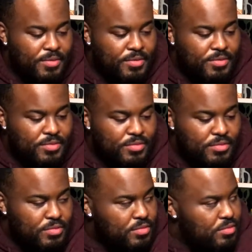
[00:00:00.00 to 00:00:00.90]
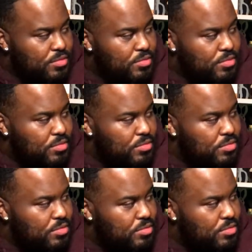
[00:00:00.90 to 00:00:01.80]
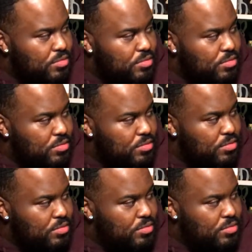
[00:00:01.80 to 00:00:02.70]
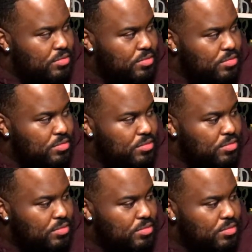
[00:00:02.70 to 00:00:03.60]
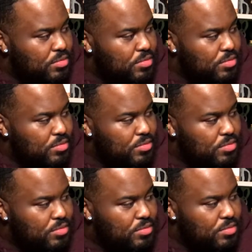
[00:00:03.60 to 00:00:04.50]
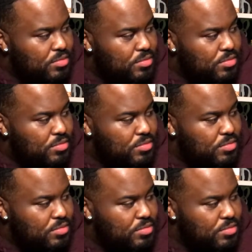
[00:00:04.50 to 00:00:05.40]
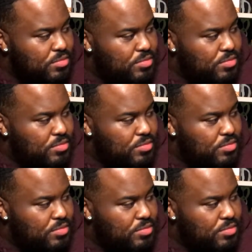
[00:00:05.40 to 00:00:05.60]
No words are spoken by the person on screen.